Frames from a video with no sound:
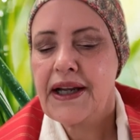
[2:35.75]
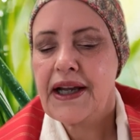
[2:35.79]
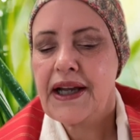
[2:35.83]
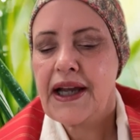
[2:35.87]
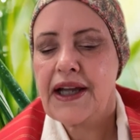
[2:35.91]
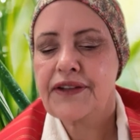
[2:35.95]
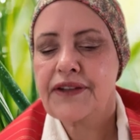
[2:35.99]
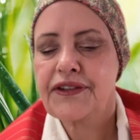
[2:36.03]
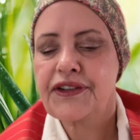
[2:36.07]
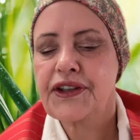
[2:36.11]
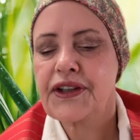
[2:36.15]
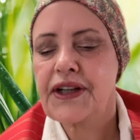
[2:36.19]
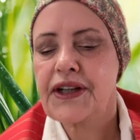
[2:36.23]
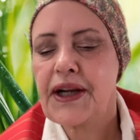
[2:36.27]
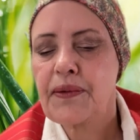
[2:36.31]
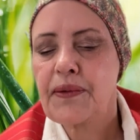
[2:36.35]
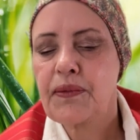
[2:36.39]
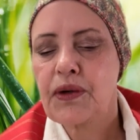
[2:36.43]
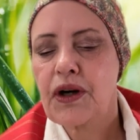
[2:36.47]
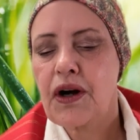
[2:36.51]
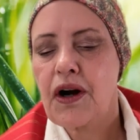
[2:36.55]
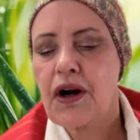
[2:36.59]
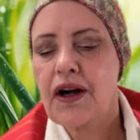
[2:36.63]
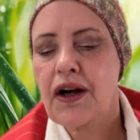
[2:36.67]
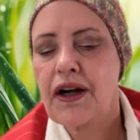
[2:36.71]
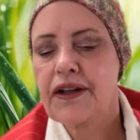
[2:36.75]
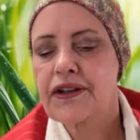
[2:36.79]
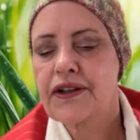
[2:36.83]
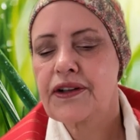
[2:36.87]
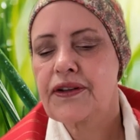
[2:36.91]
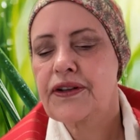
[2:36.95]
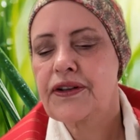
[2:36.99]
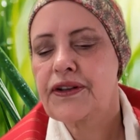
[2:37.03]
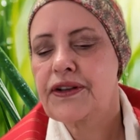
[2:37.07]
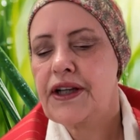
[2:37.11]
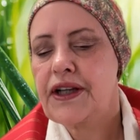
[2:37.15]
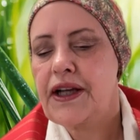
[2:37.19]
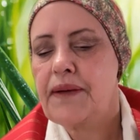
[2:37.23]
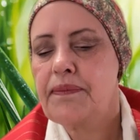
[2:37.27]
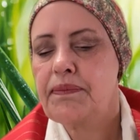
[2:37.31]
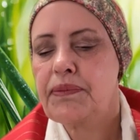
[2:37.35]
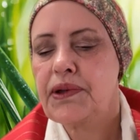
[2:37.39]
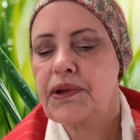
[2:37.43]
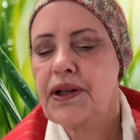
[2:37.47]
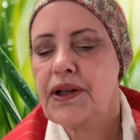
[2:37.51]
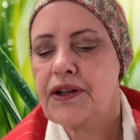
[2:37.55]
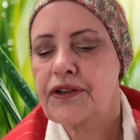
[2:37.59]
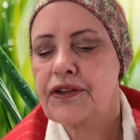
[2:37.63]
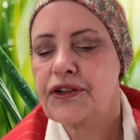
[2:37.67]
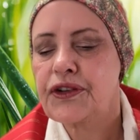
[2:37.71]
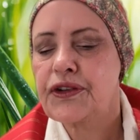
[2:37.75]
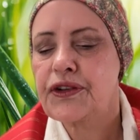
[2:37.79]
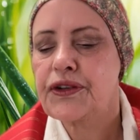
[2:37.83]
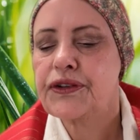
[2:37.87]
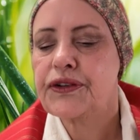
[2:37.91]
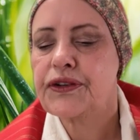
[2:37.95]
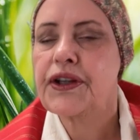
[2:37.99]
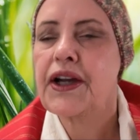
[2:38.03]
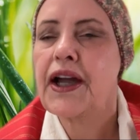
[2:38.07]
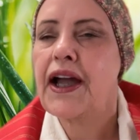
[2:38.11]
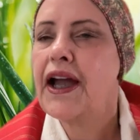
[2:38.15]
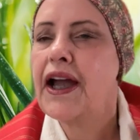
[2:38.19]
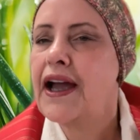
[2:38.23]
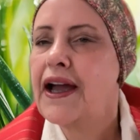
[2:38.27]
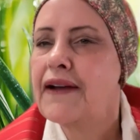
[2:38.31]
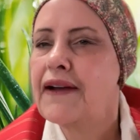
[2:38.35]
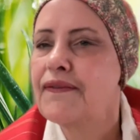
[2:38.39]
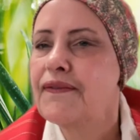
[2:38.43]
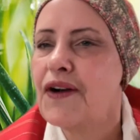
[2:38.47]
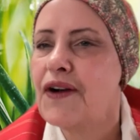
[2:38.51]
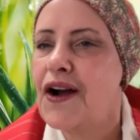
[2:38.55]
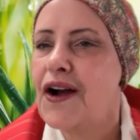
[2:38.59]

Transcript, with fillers: And today we're honored and pleasured to have